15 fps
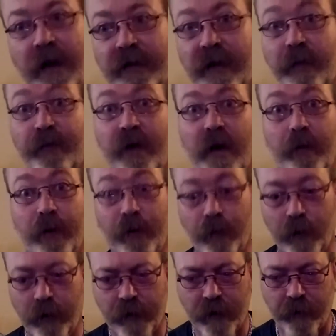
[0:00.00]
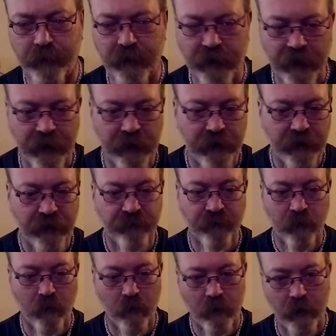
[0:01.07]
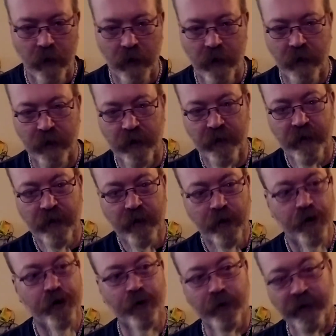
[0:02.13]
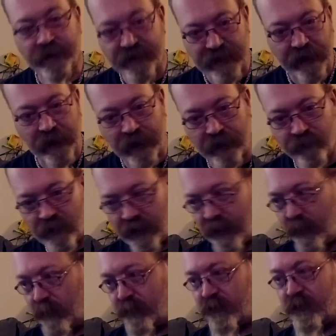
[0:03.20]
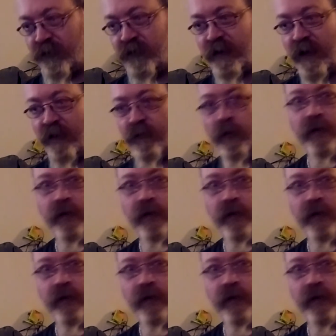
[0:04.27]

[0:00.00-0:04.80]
that probably will come in handy for shooting sailing videos and stuff where the